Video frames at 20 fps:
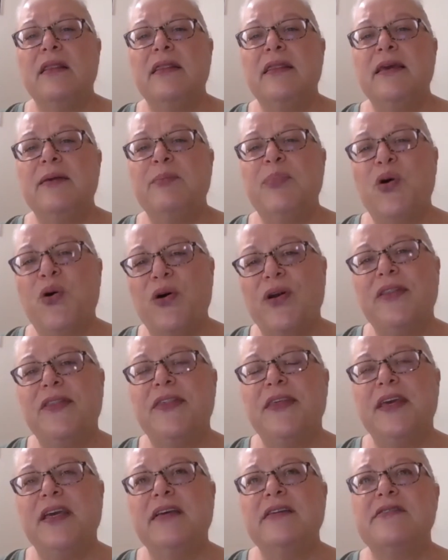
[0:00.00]
The
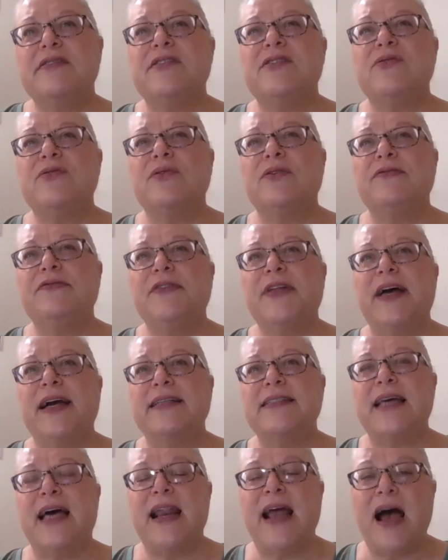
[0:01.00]
important thing is to
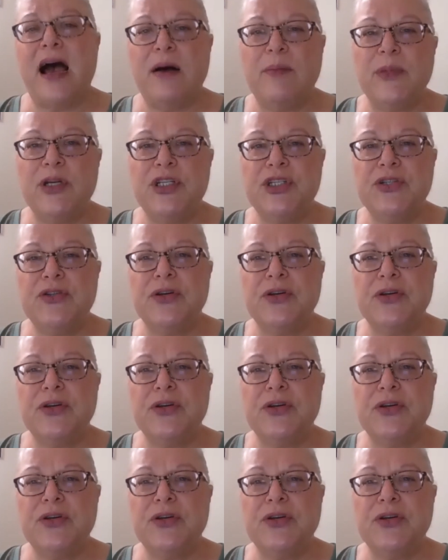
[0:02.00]
reflect on how much